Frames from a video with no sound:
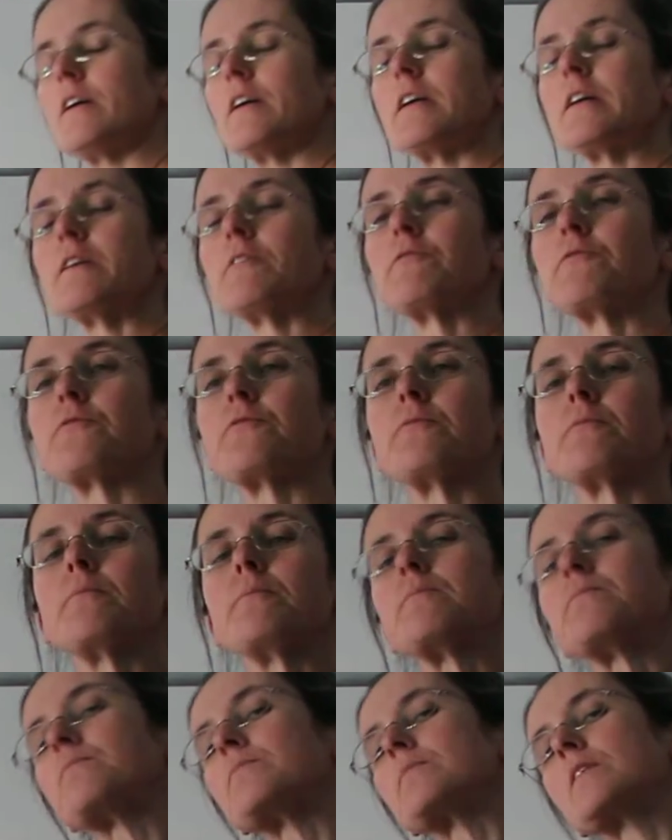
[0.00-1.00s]
If
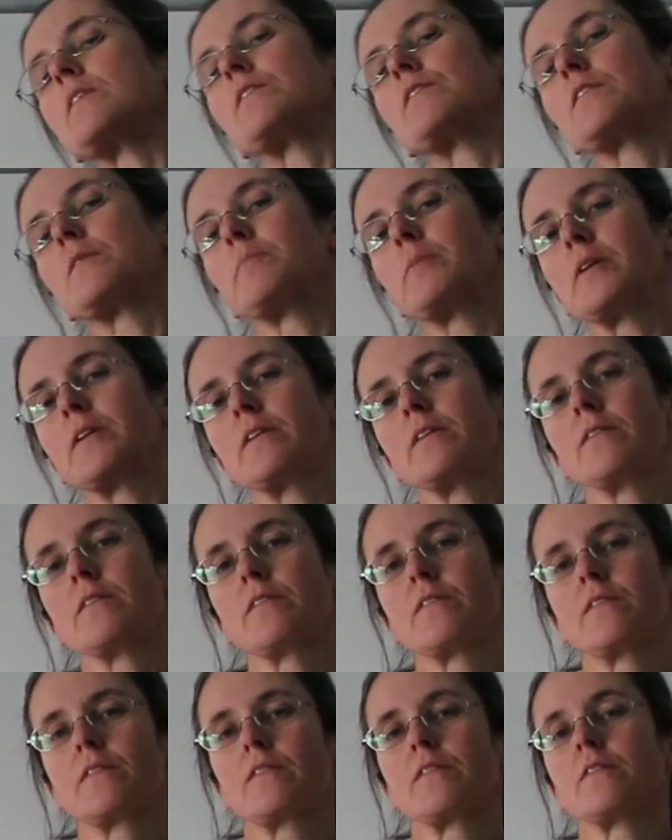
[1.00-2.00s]
somebody
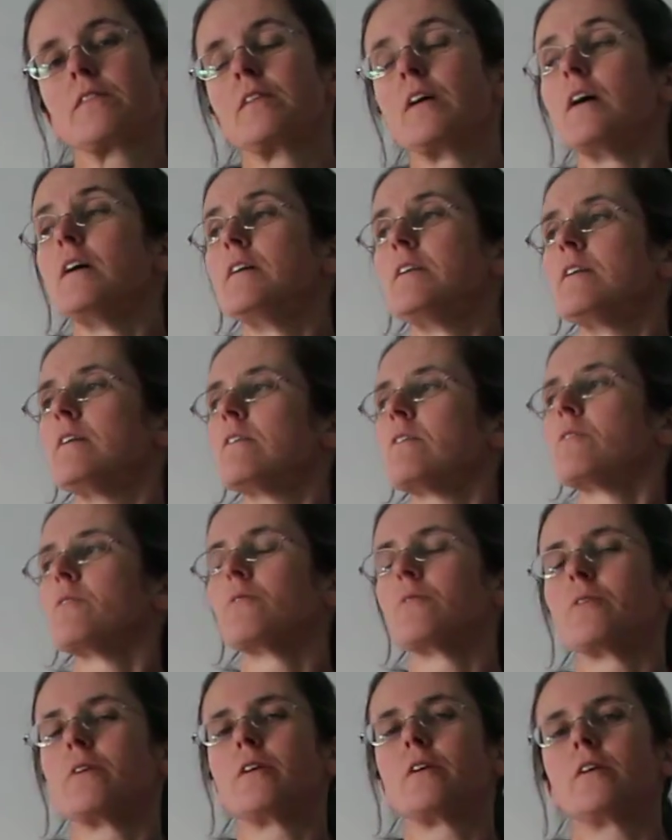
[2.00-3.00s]
is done
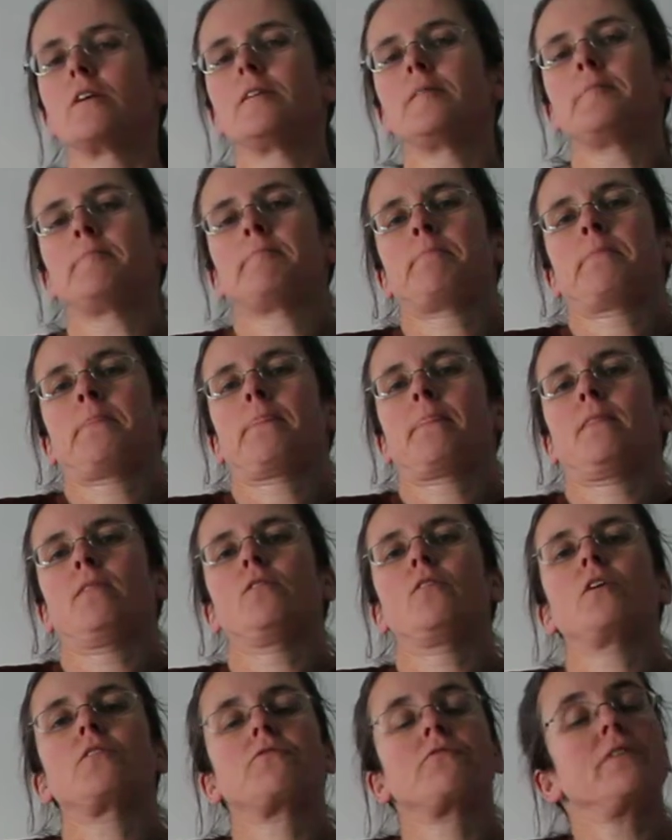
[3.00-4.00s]
or
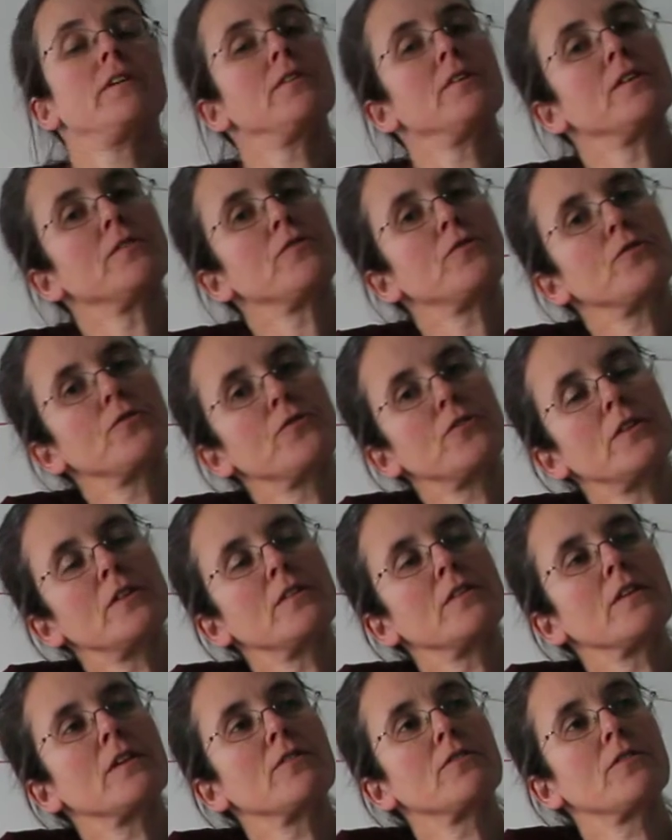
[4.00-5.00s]
not very interested
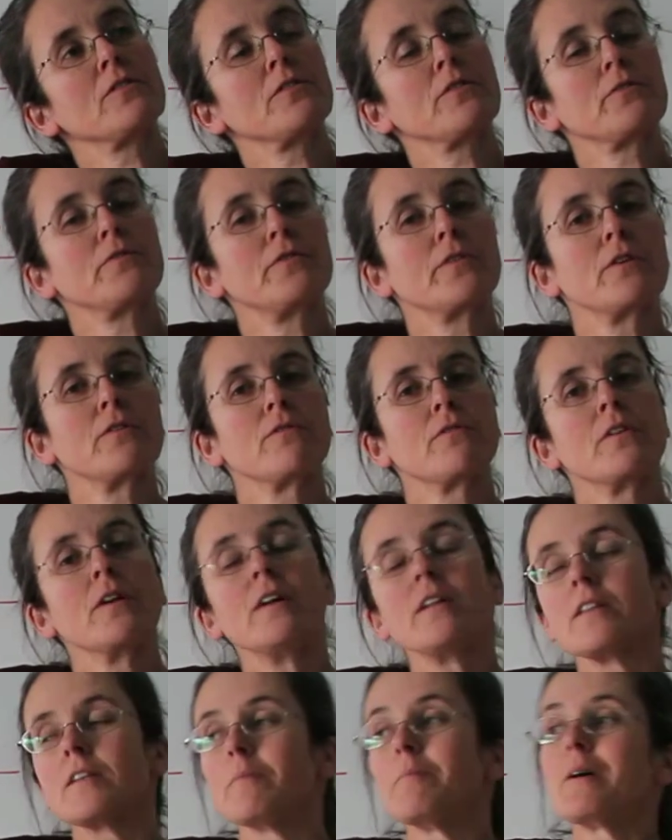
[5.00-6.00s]
and they're on their phone,
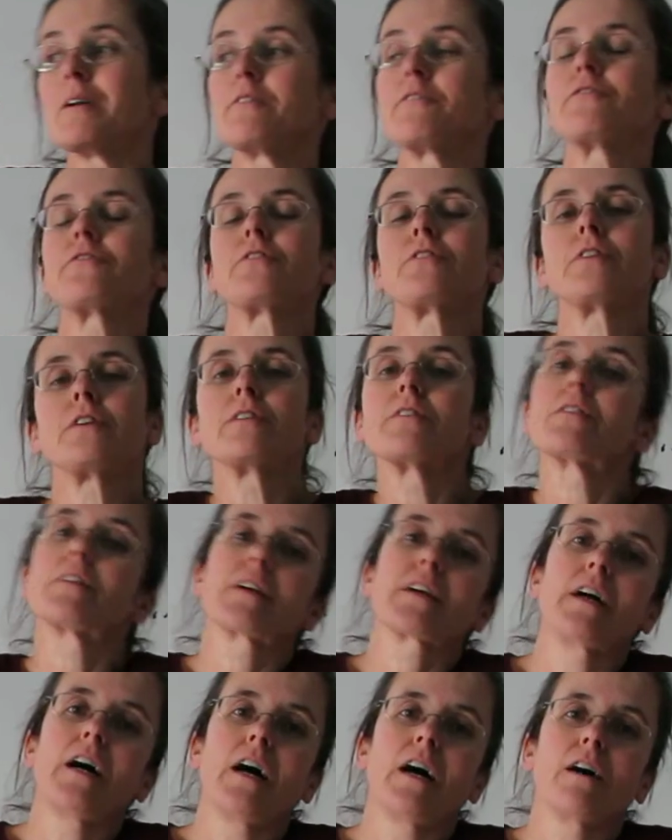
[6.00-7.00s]
the manager is the
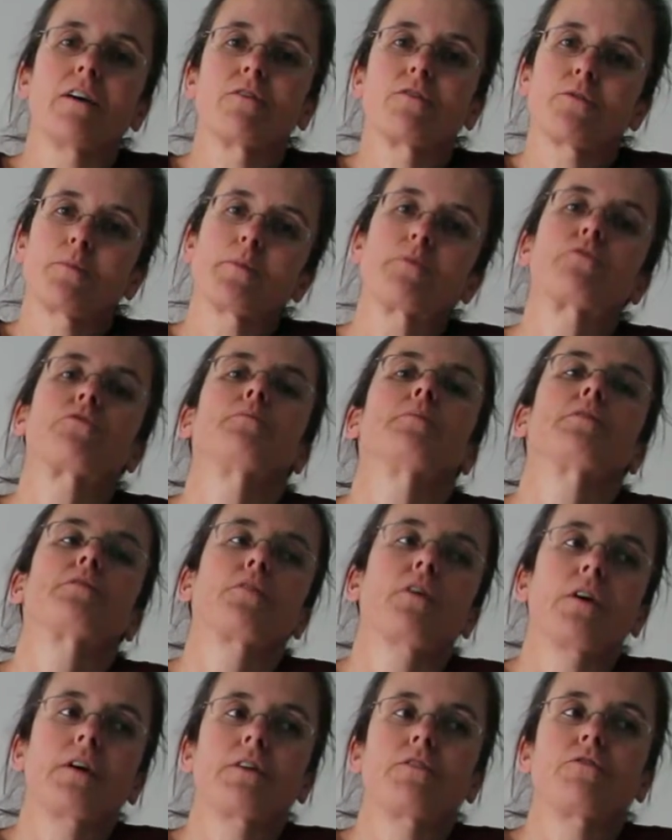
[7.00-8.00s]
guy who's supposed to be
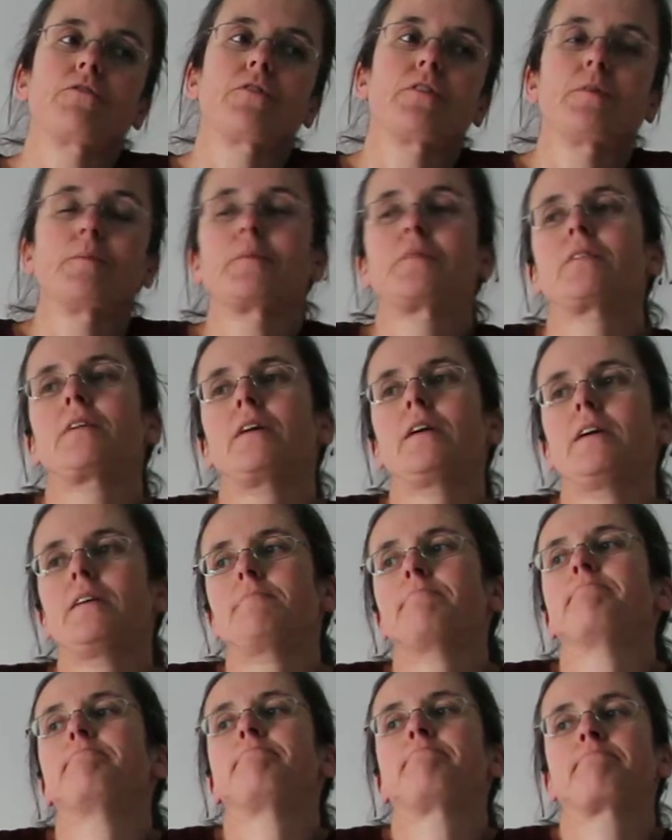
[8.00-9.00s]
talking to them and say,
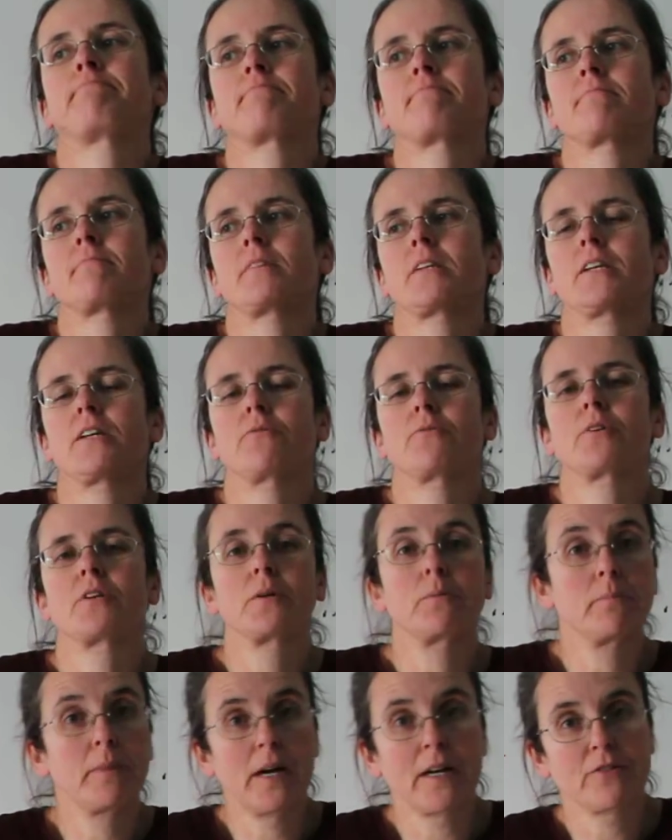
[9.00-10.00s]
hey, can we
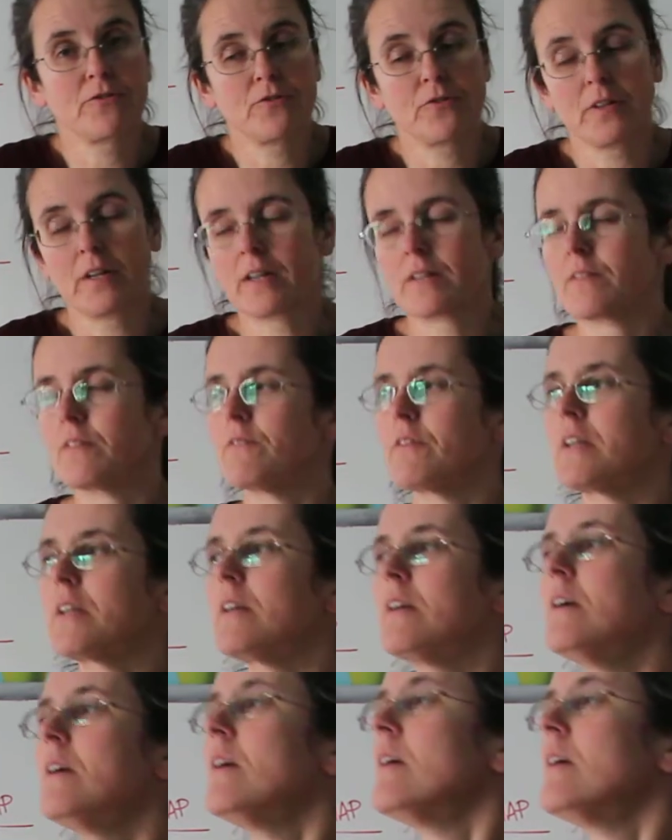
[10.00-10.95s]
come back to the activity?